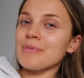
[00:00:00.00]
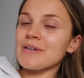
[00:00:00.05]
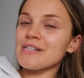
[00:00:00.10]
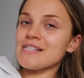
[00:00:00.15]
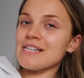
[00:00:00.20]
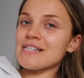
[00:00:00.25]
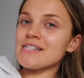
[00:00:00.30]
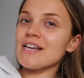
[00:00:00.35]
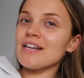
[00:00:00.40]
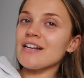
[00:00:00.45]
But
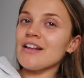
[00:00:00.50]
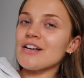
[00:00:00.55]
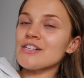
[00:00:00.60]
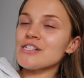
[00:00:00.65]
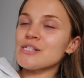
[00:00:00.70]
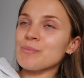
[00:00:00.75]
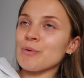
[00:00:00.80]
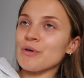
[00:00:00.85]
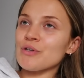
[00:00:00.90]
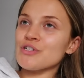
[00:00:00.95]
since I
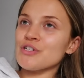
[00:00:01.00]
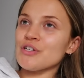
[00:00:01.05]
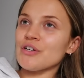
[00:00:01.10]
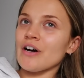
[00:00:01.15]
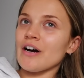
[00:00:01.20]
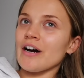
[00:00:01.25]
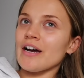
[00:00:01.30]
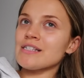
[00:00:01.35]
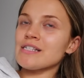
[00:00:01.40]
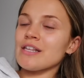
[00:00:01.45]
last spoke to you
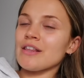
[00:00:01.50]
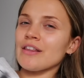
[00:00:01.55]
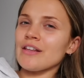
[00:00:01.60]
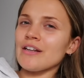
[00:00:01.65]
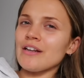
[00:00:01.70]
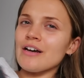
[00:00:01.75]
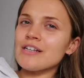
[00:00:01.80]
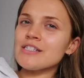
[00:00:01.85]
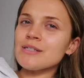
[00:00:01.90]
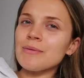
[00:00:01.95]
guys, I think the
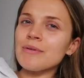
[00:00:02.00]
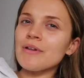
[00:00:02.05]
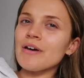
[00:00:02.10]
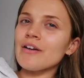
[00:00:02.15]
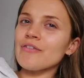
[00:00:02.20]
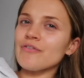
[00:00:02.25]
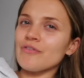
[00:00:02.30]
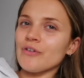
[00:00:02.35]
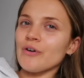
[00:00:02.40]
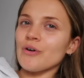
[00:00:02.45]
last time that
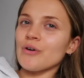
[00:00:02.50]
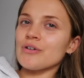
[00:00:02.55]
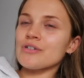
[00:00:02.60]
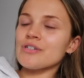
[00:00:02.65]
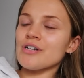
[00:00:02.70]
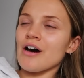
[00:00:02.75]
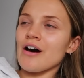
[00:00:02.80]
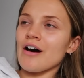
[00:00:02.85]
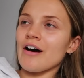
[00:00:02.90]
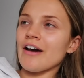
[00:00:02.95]
I vlogged,
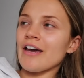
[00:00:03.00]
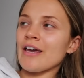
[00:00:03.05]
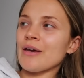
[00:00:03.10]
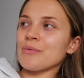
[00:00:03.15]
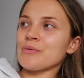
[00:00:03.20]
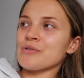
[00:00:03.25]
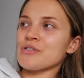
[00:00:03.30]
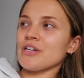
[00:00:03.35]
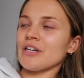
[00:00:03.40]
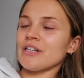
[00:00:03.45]
I
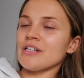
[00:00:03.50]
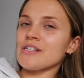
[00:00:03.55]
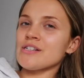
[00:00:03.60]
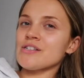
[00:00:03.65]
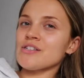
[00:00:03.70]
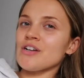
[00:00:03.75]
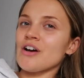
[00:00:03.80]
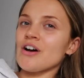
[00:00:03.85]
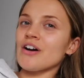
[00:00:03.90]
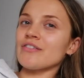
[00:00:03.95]
was gonna
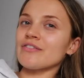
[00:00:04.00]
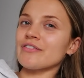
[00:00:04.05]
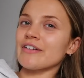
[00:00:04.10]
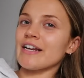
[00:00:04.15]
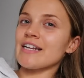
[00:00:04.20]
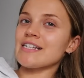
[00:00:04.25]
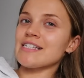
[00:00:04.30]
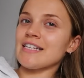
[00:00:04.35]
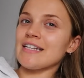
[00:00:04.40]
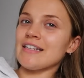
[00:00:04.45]
start
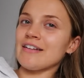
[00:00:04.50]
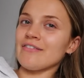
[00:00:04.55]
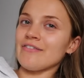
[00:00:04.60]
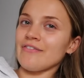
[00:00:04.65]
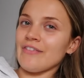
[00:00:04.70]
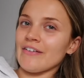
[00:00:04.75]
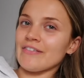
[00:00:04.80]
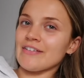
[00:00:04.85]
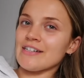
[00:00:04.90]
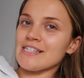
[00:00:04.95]
reading
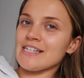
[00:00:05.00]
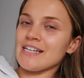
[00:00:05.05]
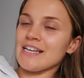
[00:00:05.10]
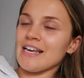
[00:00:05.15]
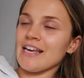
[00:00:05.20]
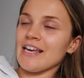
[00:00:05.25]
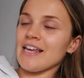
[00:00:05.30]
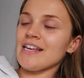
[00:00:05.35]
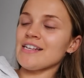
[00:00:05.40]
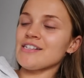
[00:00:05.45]

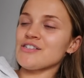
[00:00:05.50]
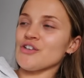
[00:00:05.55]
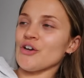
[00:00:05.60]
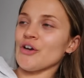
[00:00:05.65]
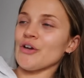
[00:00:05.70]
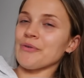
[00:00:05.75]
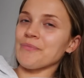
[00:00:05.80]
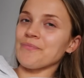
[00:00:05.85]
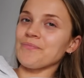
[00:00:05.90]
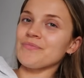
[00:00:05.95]
Verity.
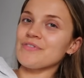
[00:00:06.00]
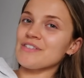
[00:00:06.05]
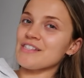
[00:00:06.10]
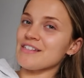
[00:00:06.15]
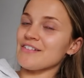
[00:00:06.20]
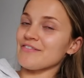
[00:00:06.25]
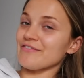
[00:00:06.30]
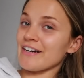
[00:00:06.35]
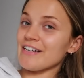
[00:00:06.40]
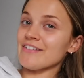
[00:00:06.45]
So,
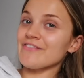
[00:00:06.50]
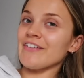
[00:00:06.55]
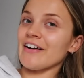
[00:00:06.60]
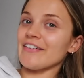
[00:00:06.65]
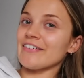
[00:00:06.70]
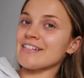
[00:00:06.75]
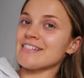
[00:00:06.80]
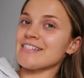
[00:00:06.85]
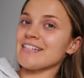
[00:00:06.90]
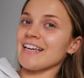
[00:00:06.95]
read
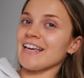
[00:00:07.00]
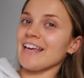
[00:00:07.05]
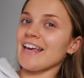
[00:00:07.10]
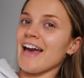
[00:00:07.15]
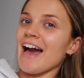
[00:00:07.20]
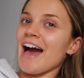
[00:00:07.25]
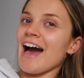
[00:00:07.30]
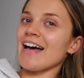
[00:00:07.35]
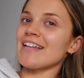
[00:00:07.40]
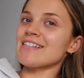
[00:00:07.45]
Verity,
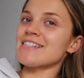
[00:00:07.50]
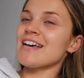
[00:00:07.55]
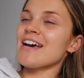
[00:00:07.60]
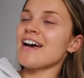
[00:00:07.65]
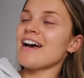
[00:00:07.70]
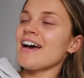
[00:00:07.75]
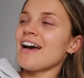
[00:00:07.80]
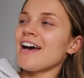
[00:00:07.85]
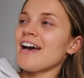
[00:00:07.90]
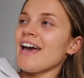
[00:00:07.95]
and
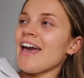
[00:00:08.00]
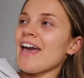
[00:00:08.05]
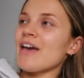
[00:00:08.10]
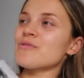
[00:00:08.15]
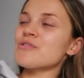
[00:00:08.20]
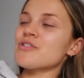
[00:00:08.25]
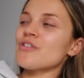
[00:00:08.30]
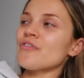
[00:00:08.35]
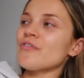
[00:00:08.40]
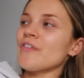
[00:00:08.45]
it
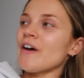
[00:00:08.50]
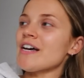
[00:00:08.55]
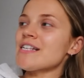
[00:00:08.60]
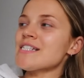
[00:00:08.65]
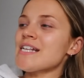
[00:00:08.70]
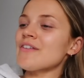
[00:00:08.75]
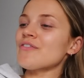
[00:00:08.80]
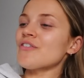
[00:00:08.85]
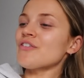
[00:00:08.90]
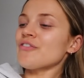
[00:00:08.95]
was the first
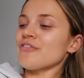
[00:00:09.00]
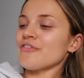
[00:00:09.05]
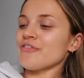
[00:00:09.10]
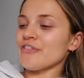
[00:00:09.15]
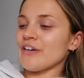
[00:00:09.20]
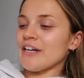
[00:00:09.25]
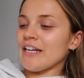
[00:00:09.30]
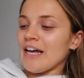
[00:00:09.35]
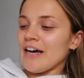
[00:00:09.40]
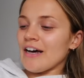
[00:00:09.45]
ever
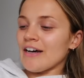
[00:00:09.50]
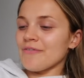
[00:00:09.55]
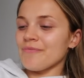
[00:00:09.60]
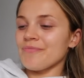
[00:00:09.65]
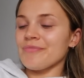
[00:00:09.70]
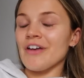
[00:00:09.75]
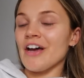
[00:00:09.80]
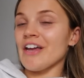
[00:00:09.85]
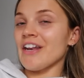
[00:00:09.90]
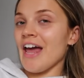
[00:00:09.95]
thriller
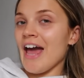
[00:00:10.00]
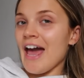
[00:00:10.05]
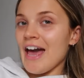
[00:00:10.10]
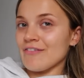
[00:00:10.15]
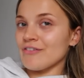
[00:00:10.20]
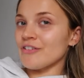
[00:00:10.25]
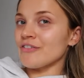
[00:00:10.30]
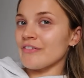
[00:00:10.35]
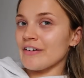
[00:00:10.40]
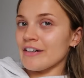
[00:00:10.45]
that I've
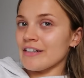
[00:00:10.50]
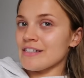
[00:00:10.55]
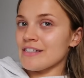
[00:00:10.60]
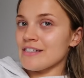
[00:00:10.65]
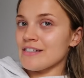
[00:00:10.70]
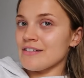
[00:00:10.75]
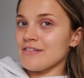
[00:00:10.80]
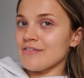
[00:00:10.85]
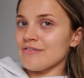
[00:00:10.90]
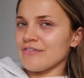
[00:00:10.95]
ever
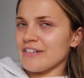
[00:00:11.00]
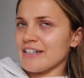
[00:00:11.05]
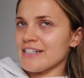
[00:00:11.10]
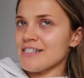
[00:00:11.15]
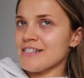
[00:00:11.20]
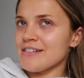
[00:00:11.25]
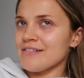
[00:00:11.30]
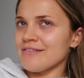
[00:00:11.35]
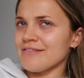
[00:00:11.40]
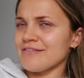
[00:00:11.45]
read.